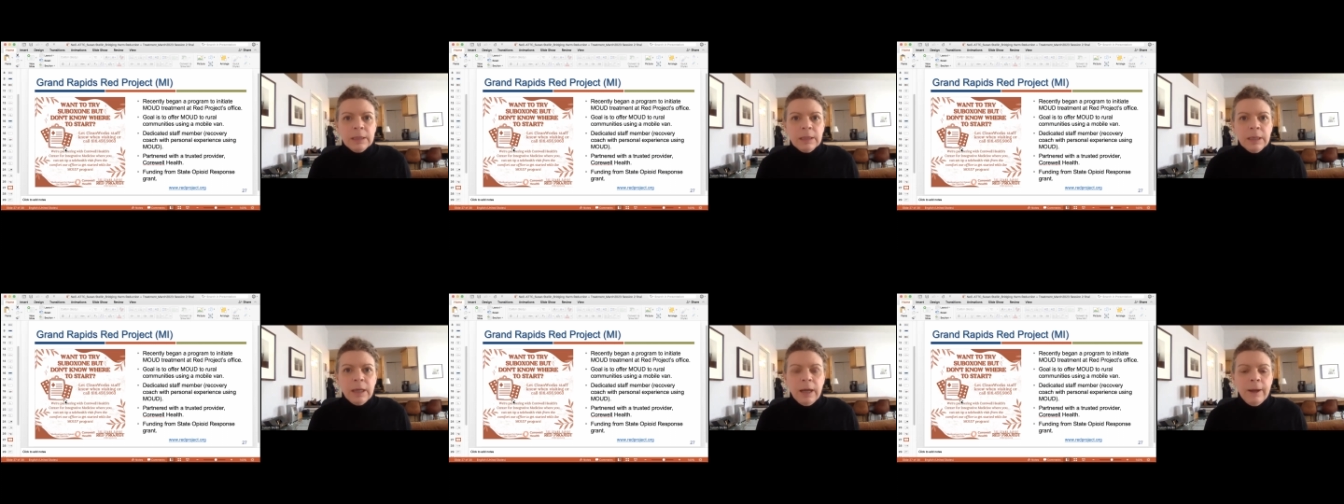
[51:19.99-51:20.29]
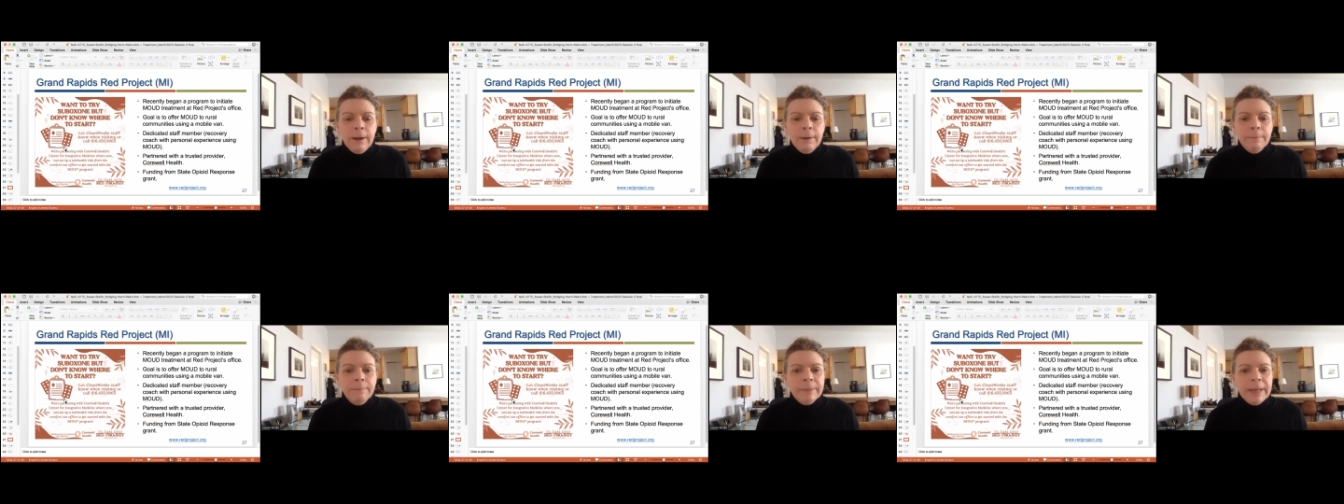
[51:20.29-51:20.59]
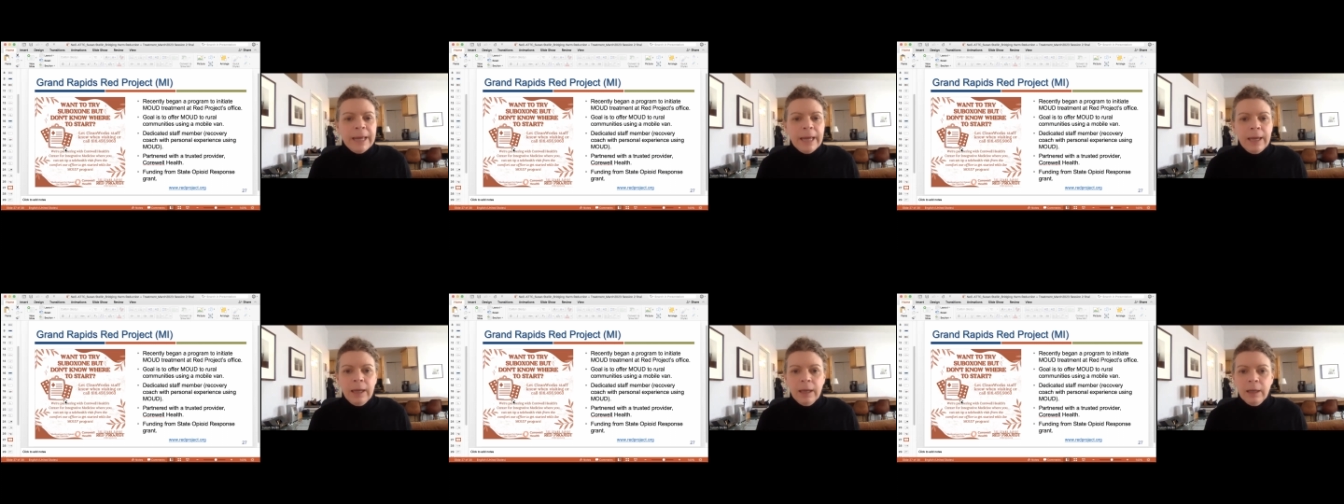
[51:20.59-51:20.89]

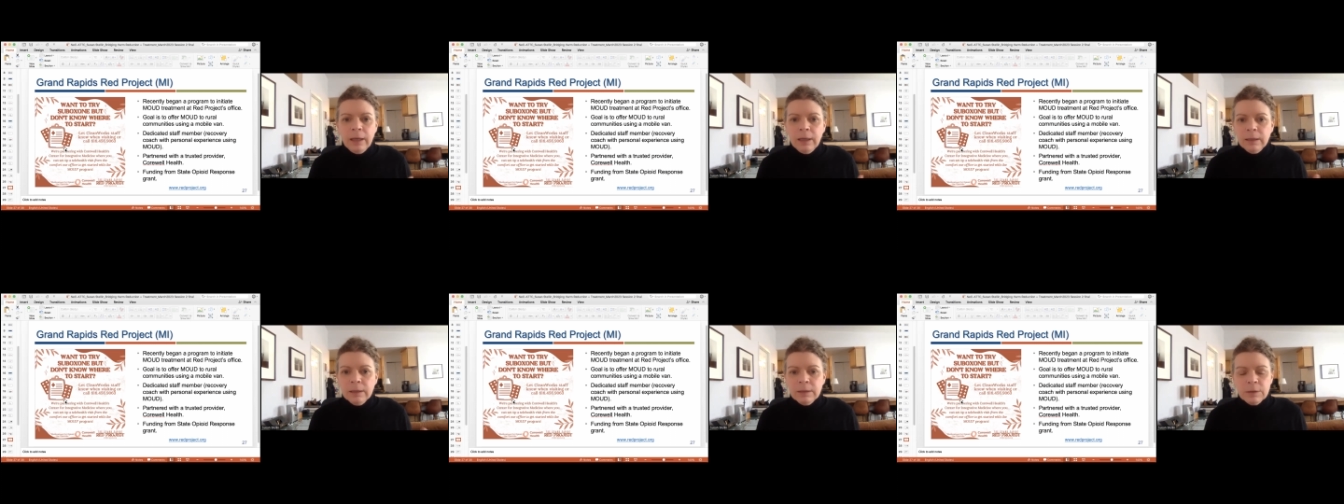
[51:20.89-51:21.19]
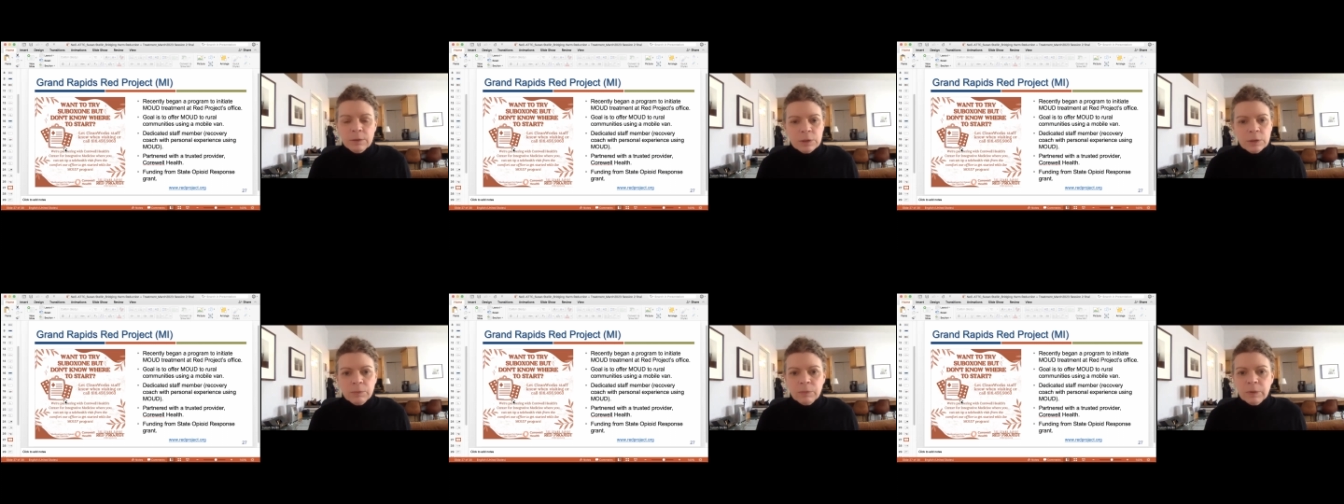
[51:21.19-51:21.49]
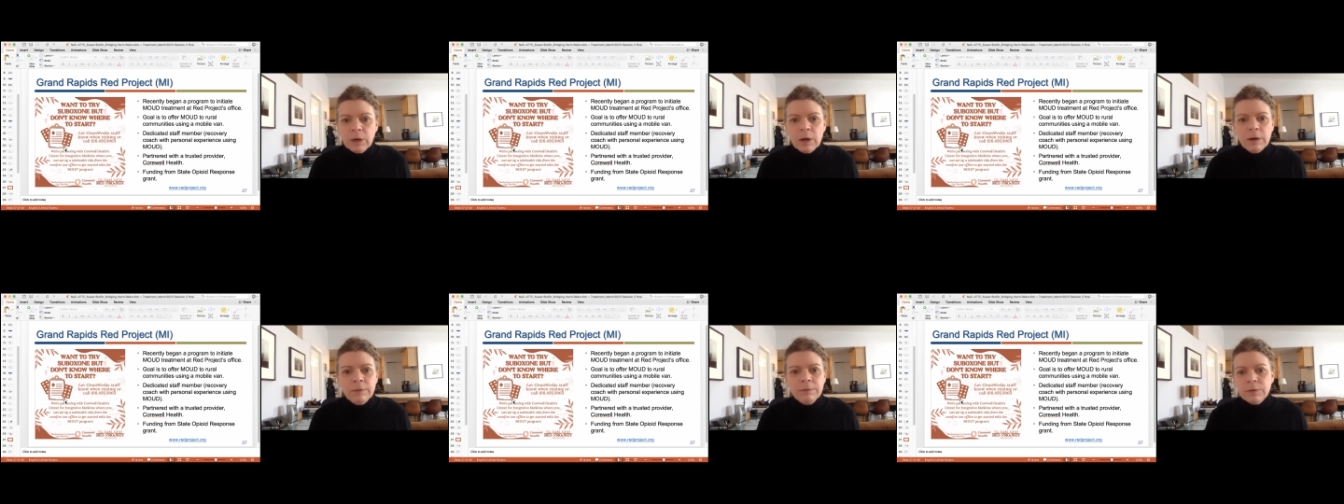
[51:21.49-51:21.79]
And there's a
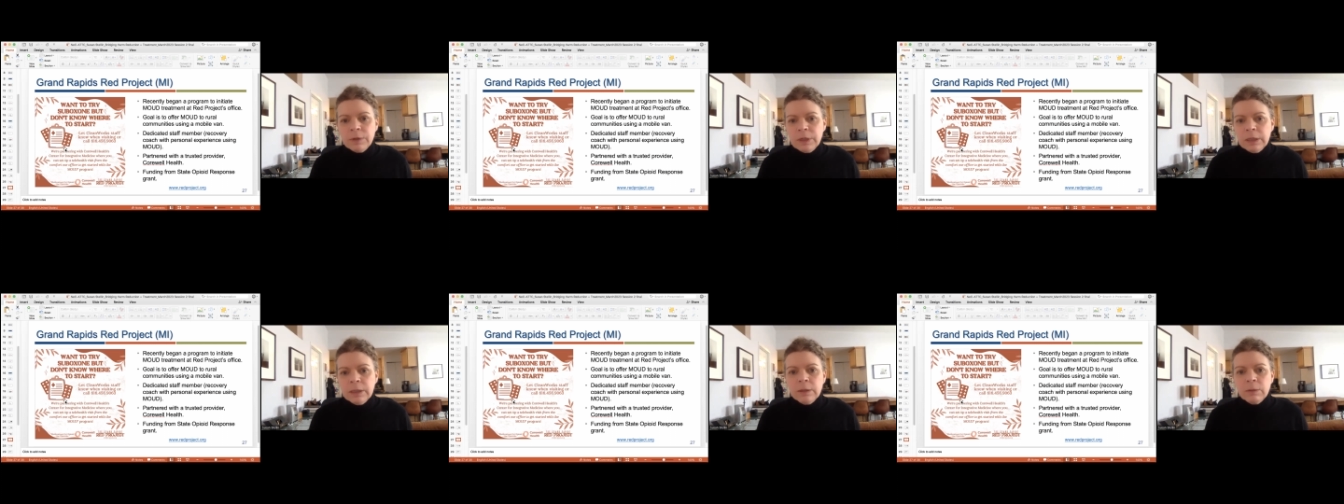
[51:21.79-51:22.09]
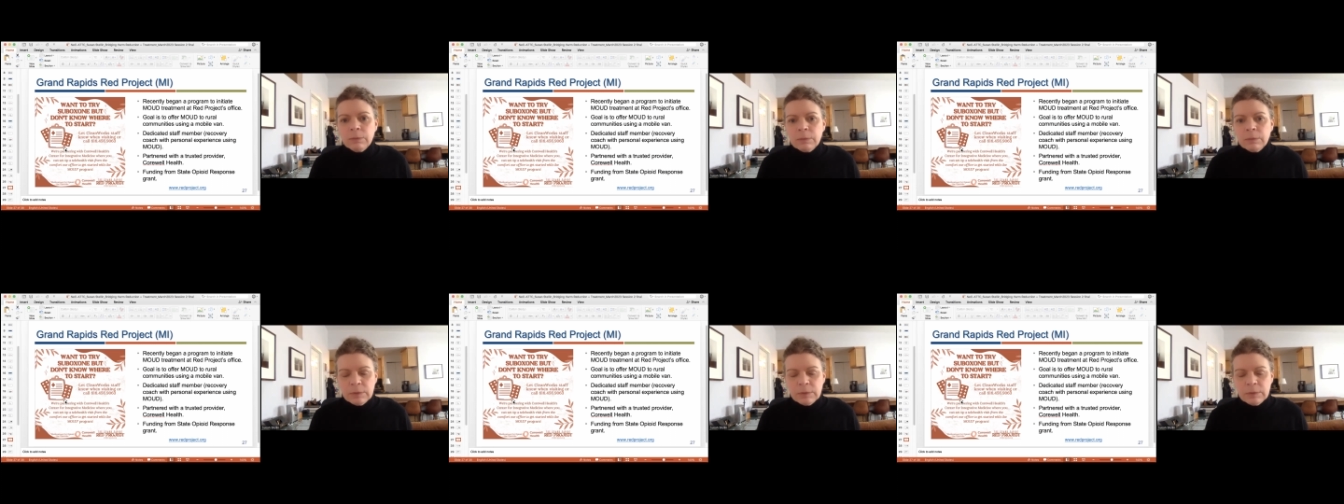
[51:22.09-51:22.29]
recovery,